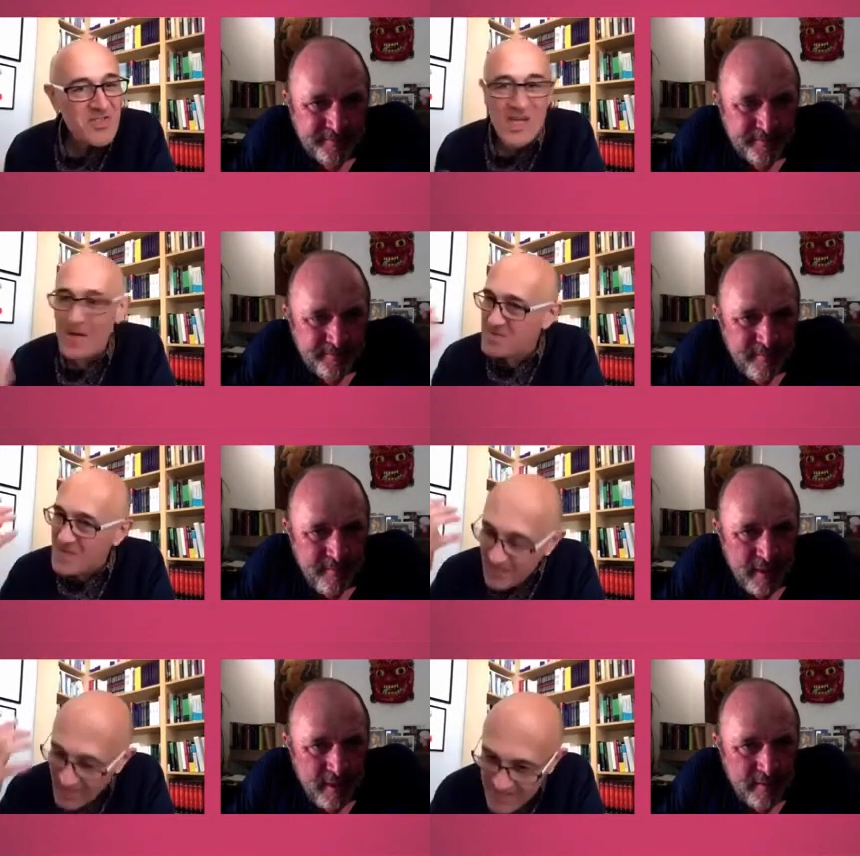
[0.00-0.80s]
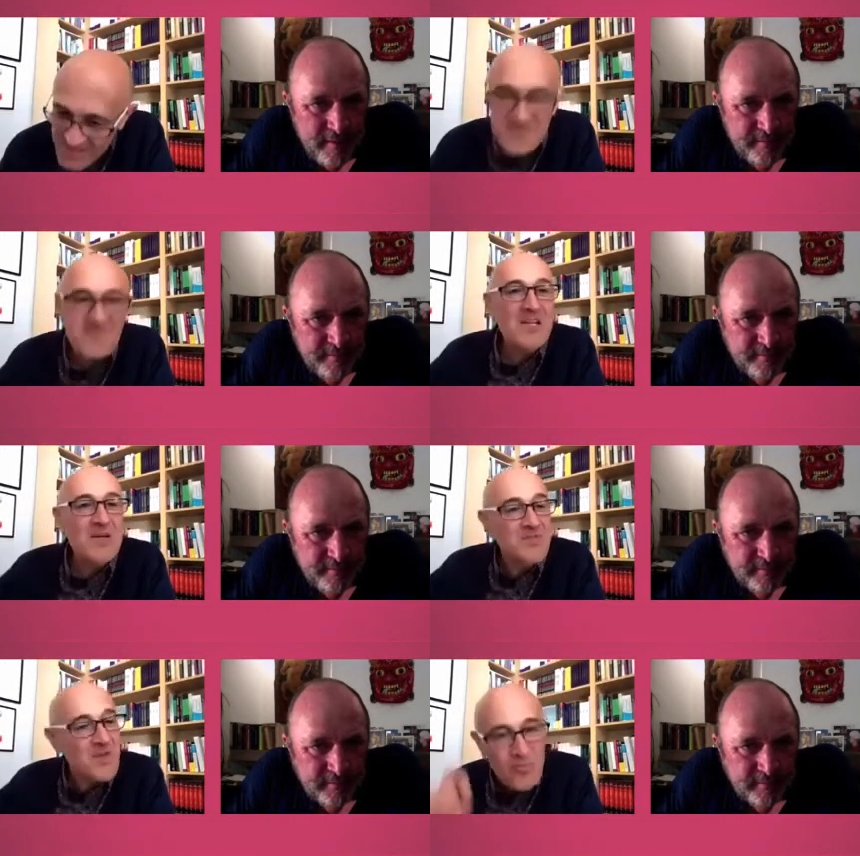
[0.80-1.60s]
Speaker 1: concept, again,
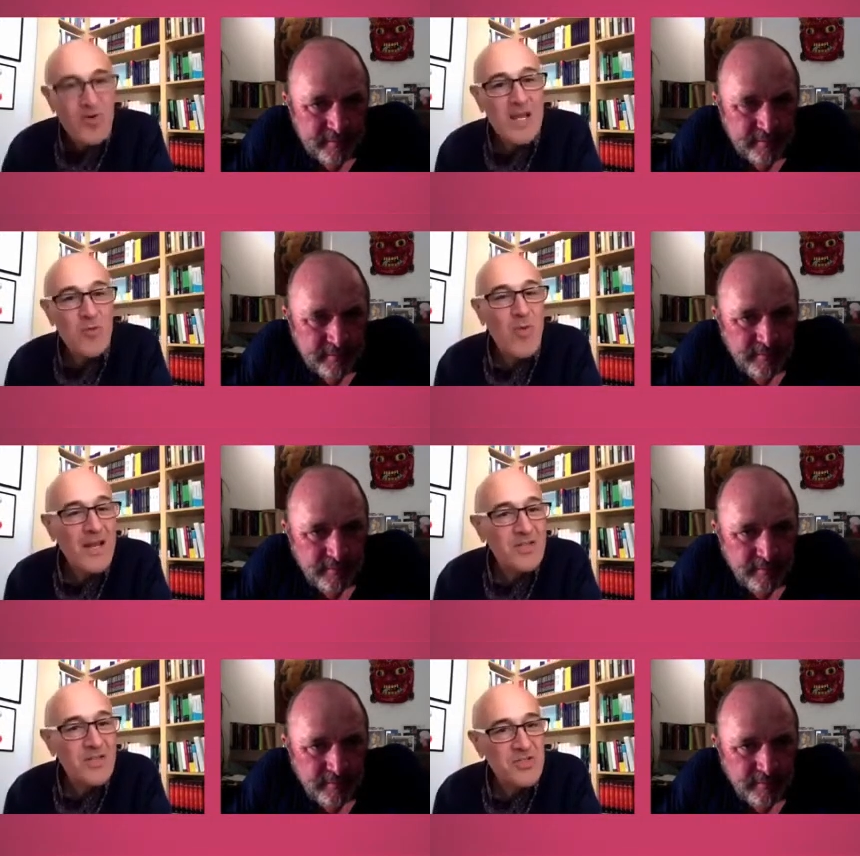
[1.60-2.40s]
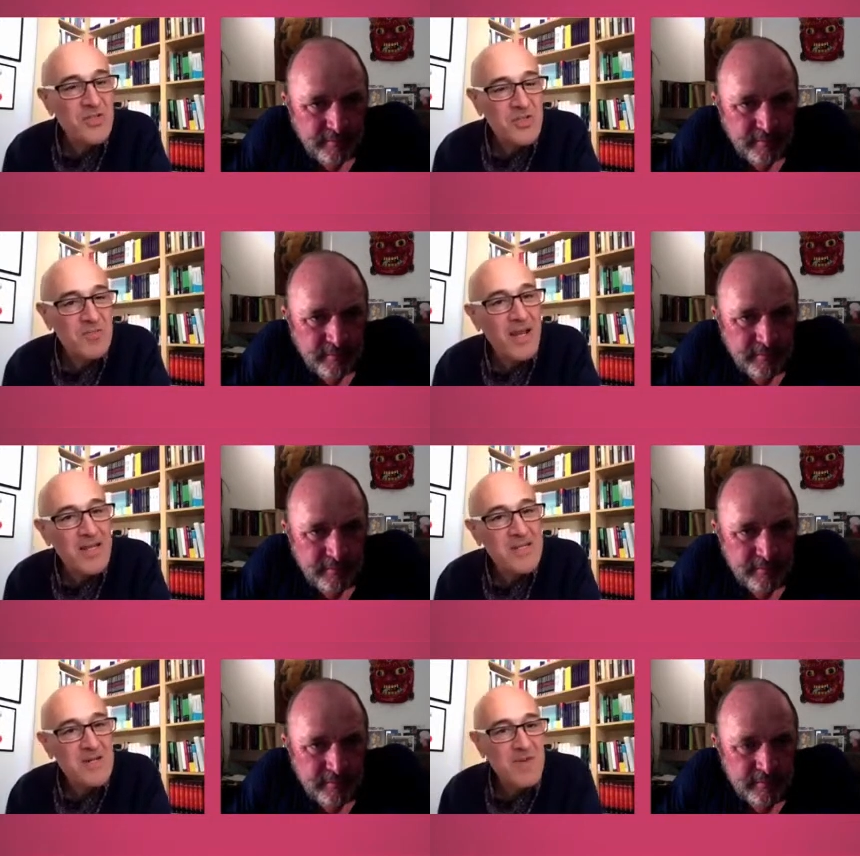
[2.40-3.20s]
developed and really well understood by
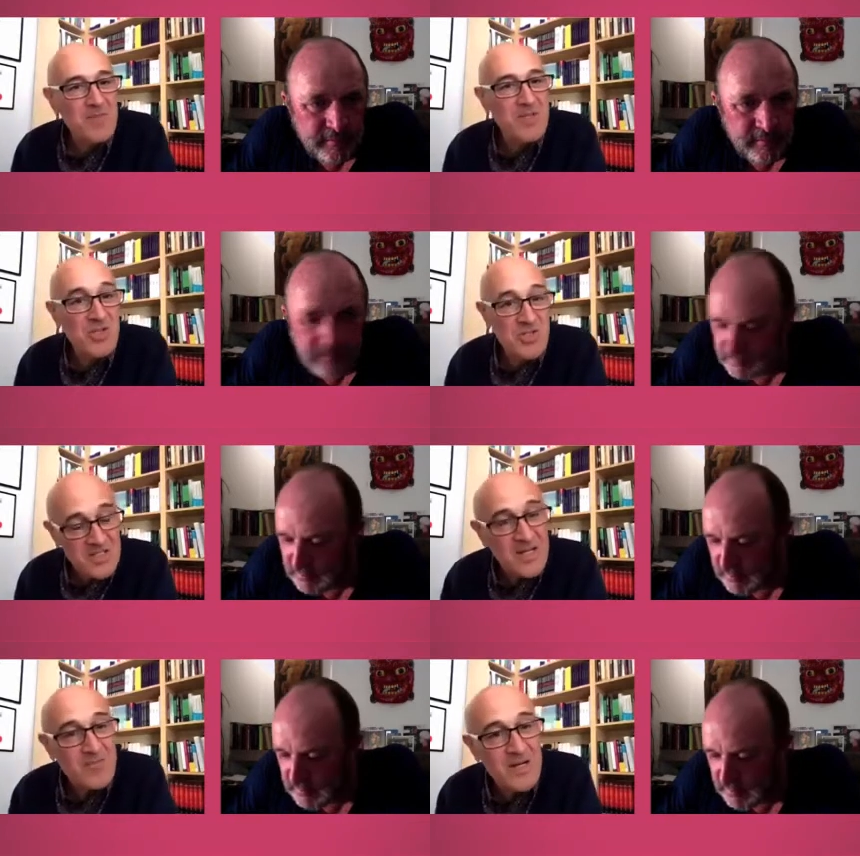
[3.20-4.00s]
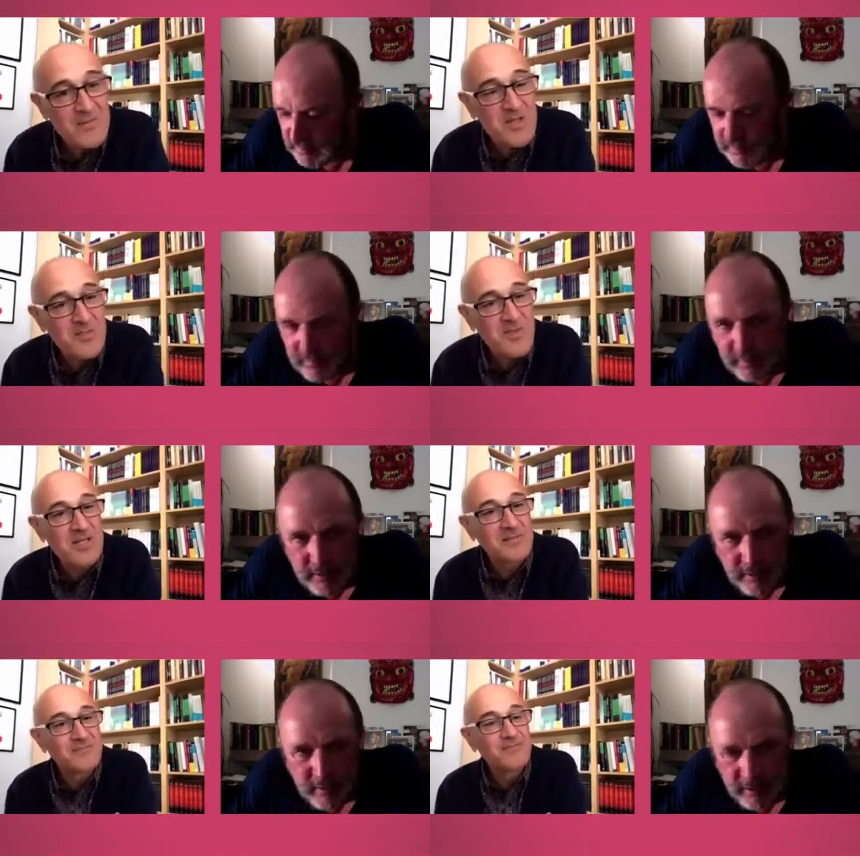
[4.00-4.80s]
Indian mathematicians like
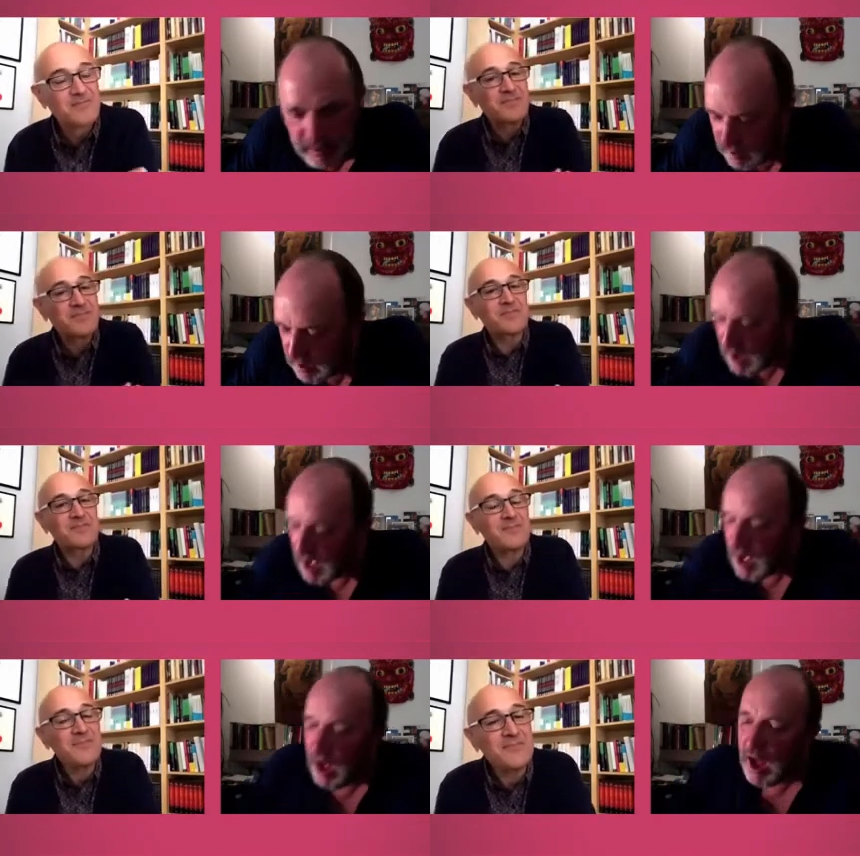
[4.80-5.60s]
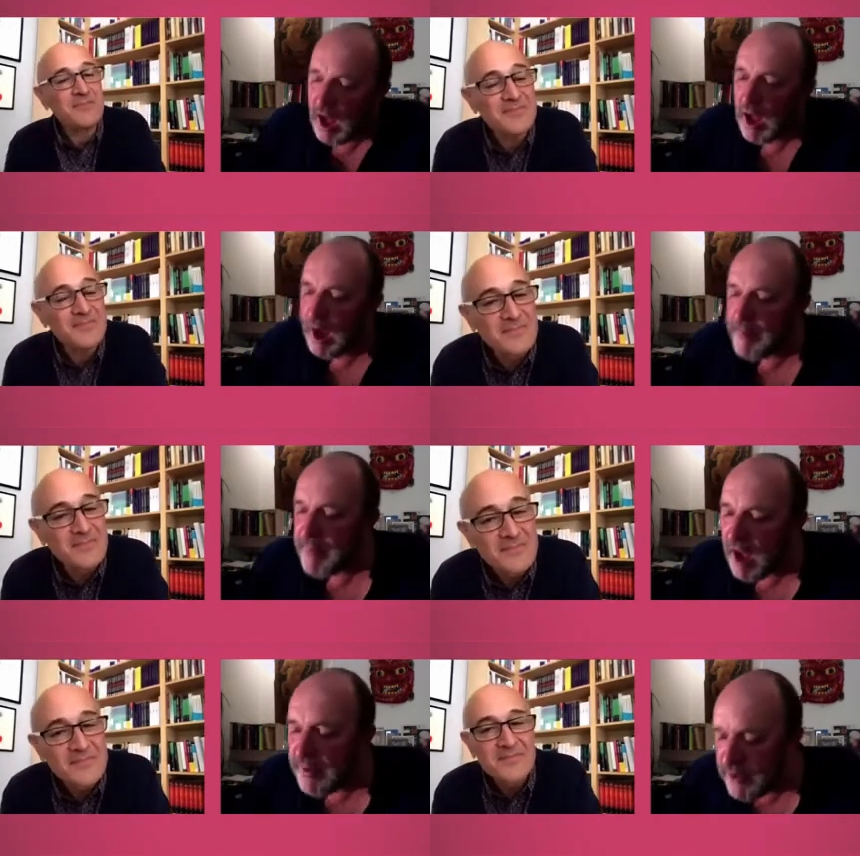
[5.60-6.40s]
Brahmagupta.
Speaker 2: Um,
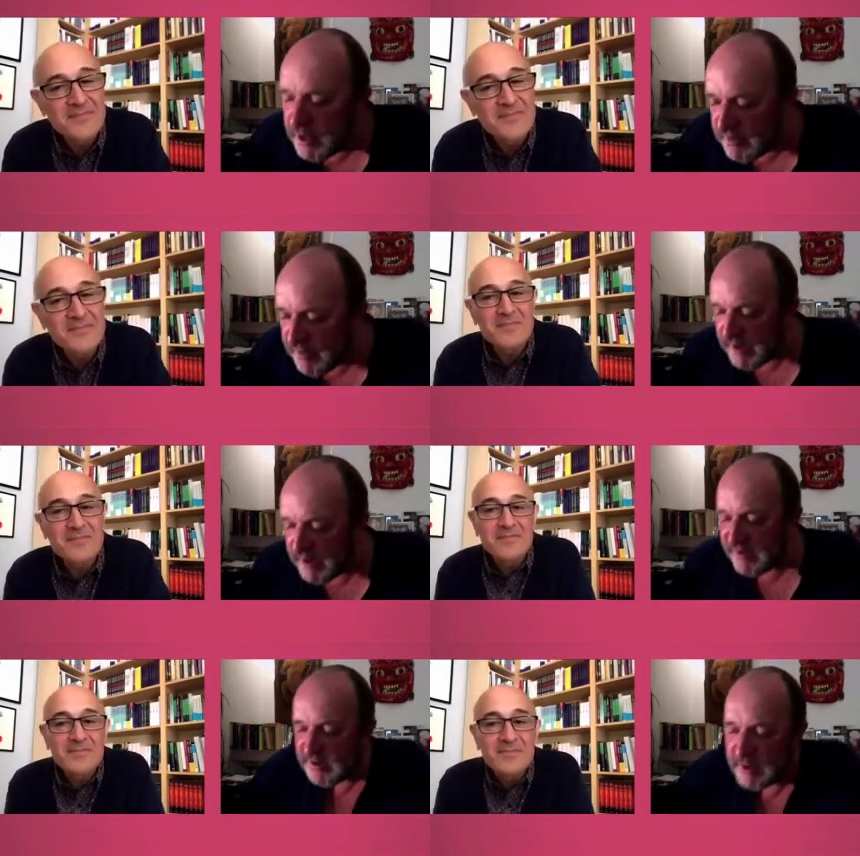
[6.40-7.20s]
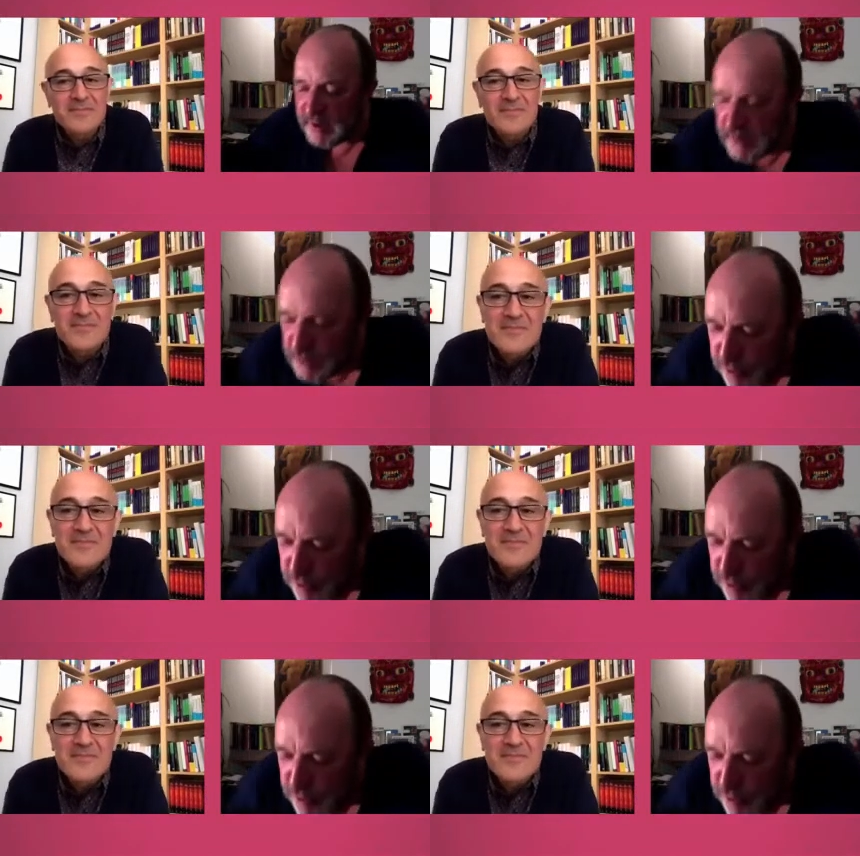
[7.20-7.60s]
I've been reading a very interesting